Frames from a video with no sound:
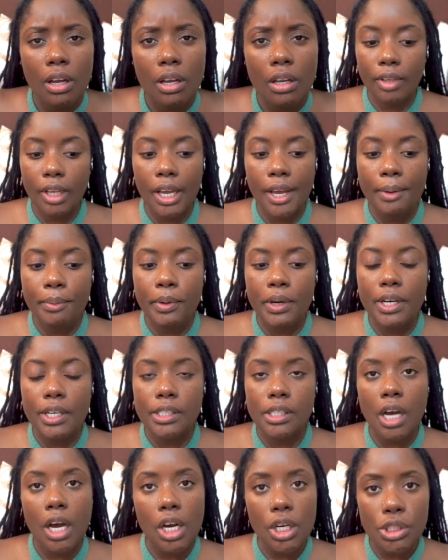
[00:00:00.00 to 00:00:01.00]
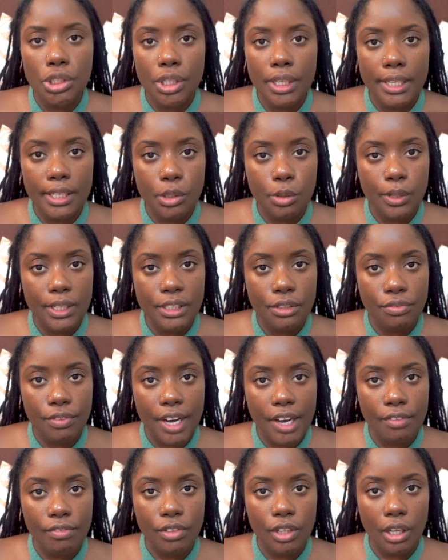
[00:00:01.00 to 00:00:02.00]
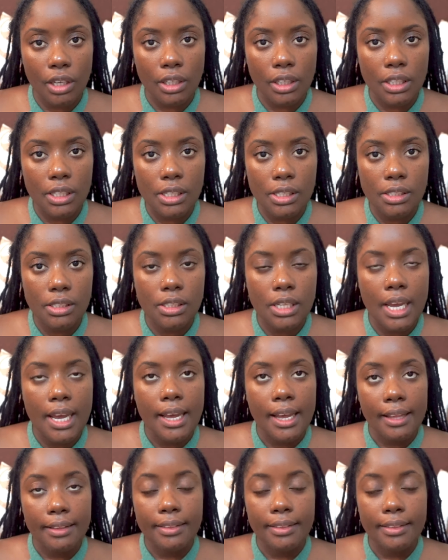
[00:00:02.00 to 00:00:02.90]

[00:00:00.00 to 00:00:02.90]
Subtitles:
It was $125.